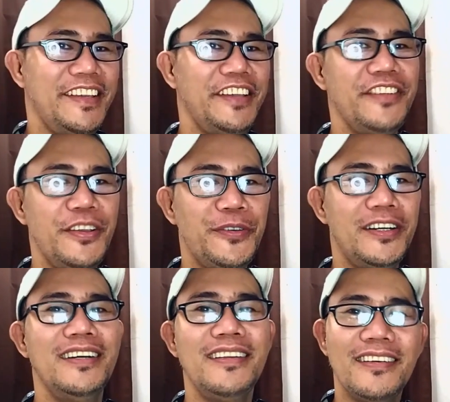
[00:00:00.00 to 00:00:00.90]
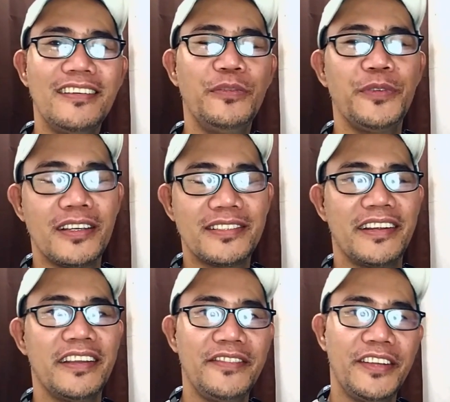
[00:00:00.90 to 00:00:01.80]
Hey everyone, I hope you guys
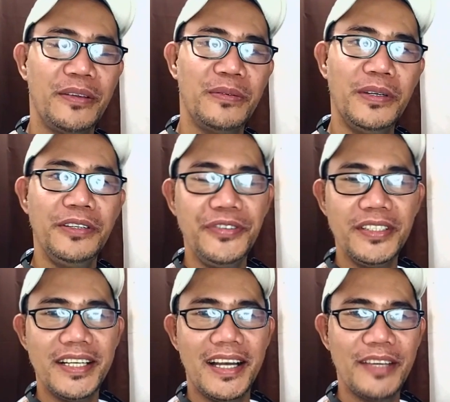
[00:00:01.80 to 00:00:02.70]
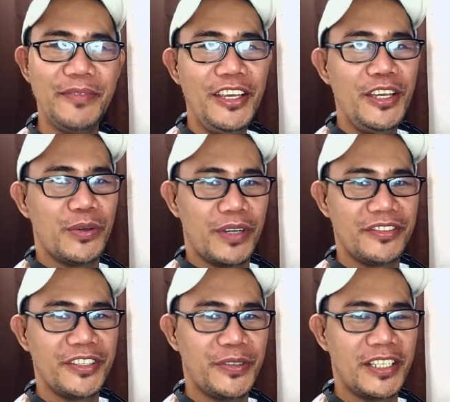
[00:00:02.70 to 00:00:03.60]
are having a wonderful time
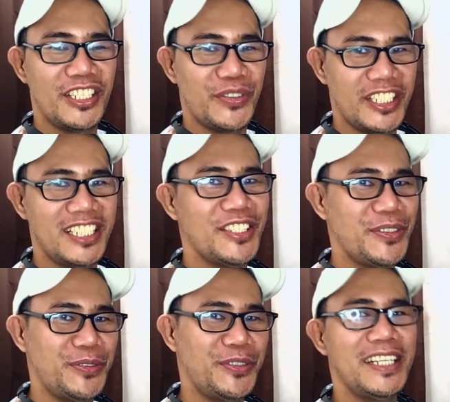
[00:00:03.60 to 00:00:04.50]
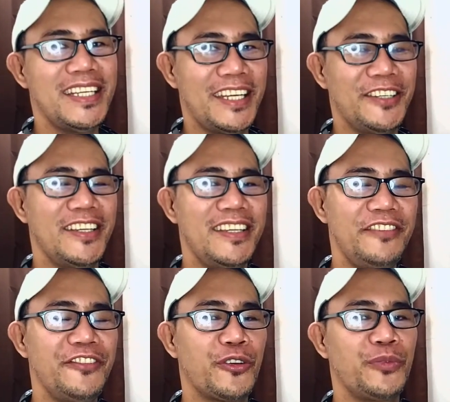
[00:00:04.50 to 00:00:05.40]
wherever you are in the world right now. And
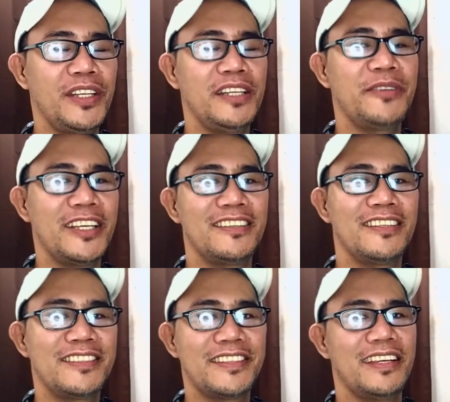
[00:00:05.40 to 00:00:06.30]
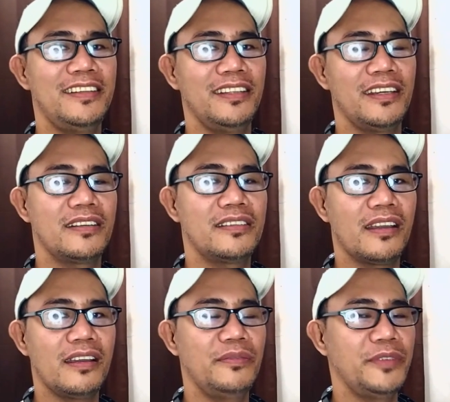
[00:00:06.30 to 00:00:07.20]
if you're completely brand new to this channel, you'd like to
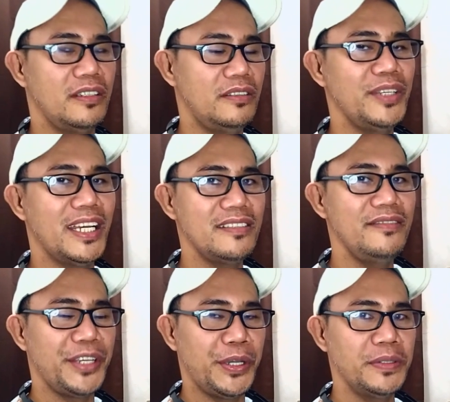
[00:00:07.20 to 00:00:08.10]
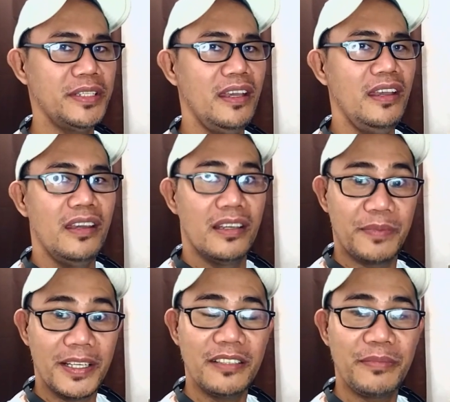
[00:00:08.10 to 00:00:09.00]
check out my other reaction videos,
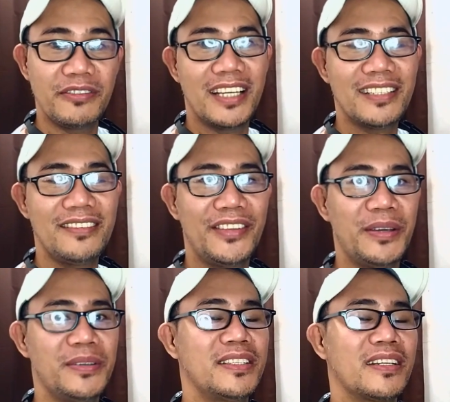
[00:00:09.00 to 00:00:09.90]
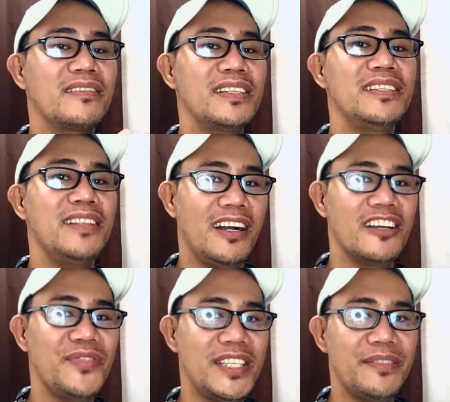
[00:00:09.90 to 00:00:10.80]
especially my reaction videos to Christian
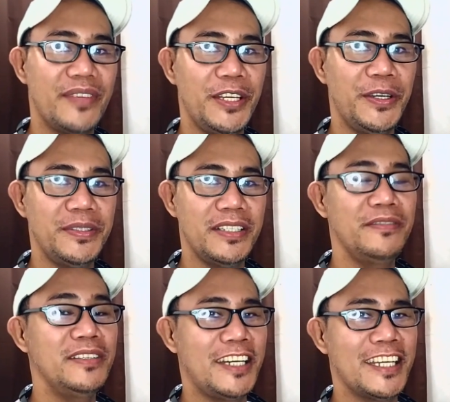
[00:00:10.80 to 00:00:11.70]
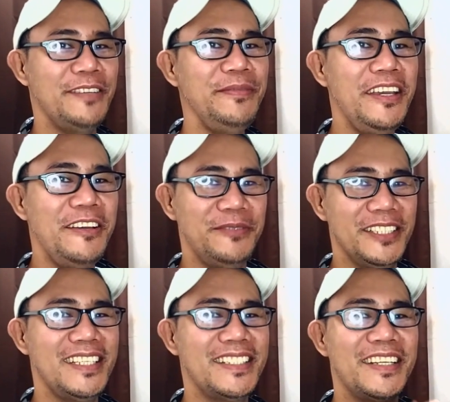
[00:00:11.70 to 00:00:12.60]
Ochman's videos. And if you like them,
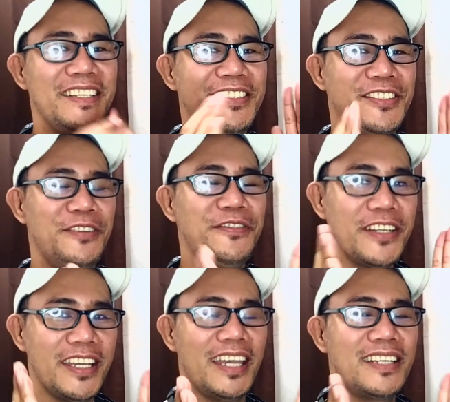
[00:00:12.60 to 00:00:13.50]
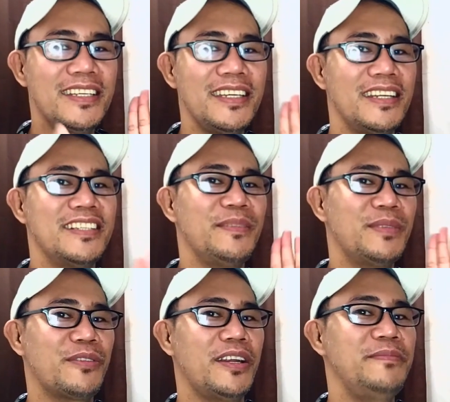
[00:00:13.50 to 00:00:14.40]
please don't forget to hit the
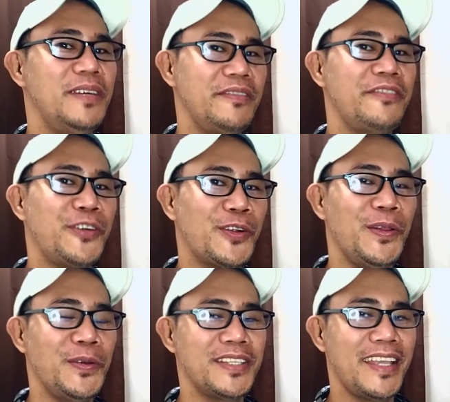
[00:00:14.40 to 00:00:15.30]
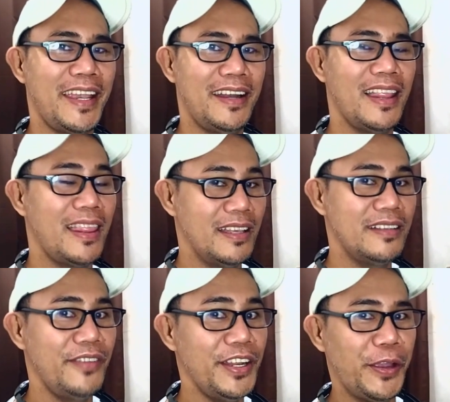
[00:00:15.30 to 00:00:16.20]
subscribe button before closing out
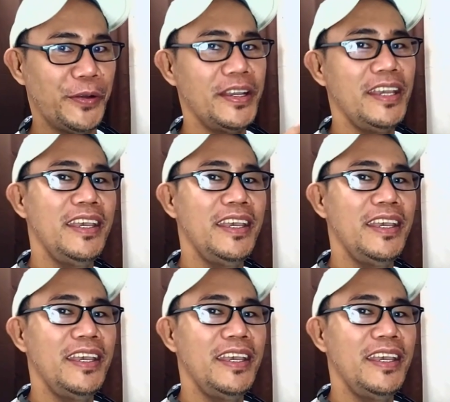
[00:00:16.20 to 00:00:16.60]
this video.